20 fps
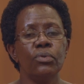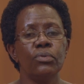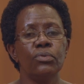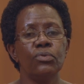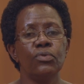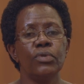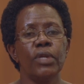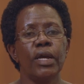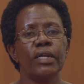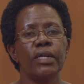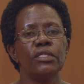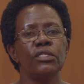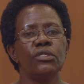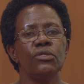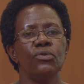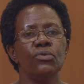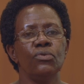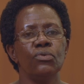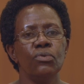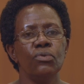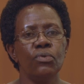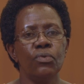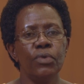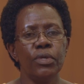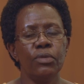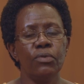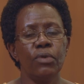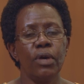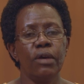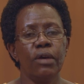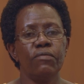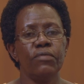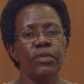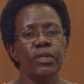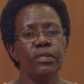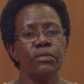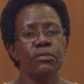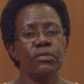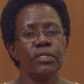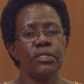to nurse you when you have
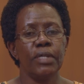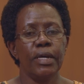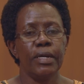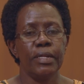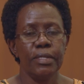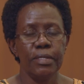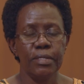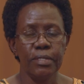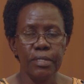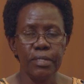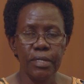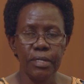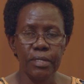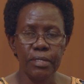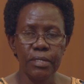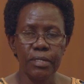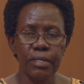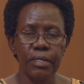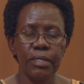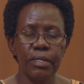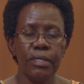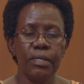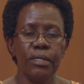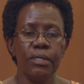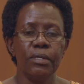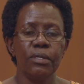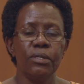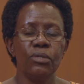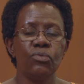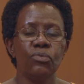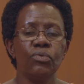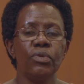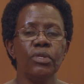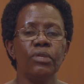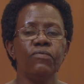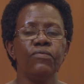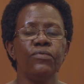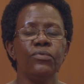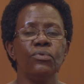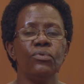health challenges, to
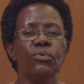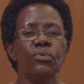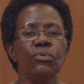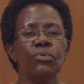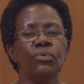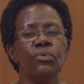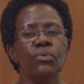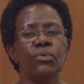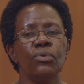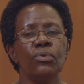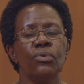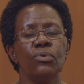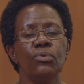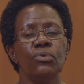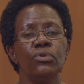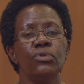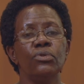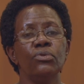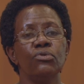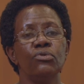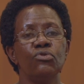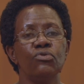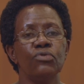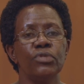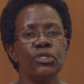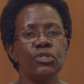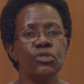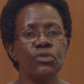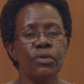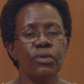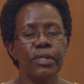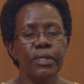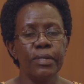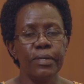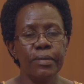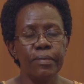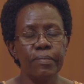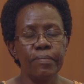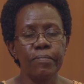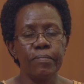give you good nutrition.
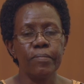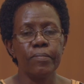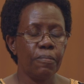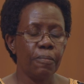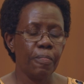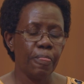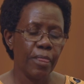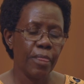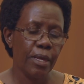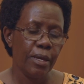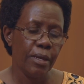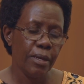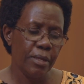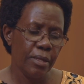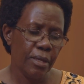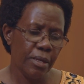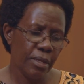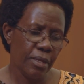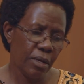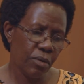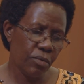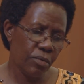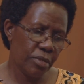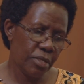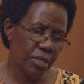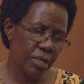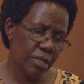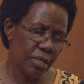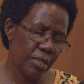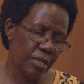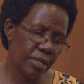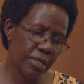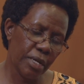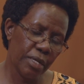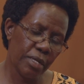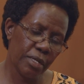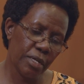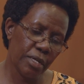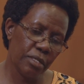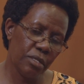Then there was the
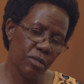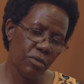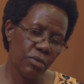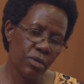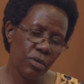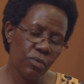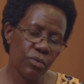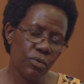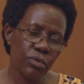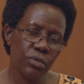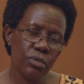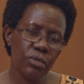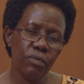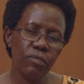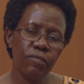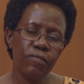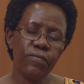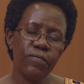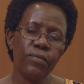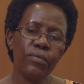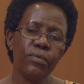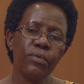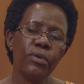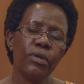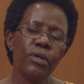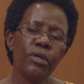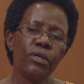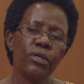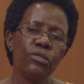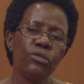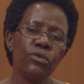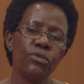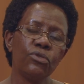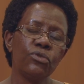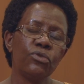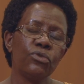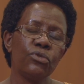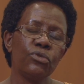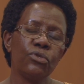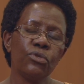third category was of
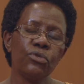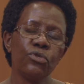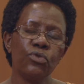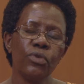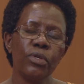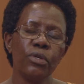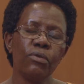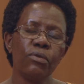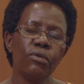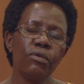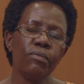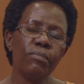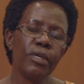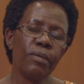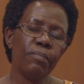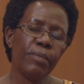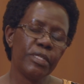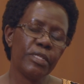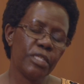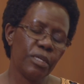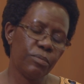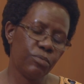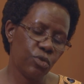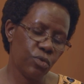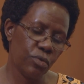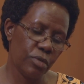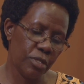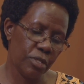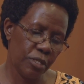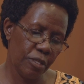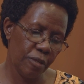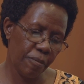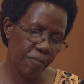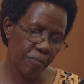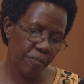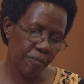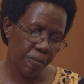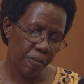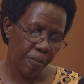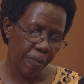socioeconomic perceptions.
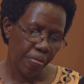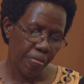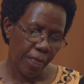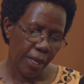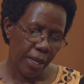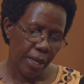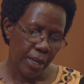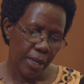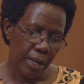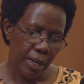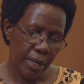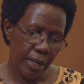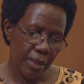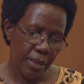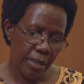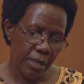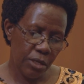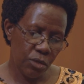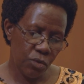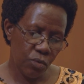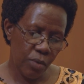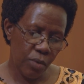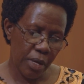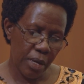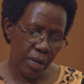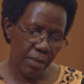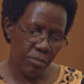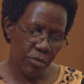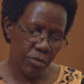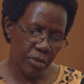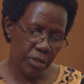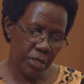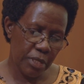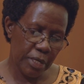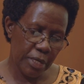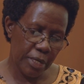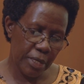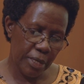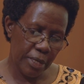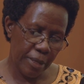And these were
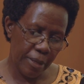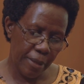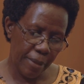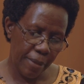mostly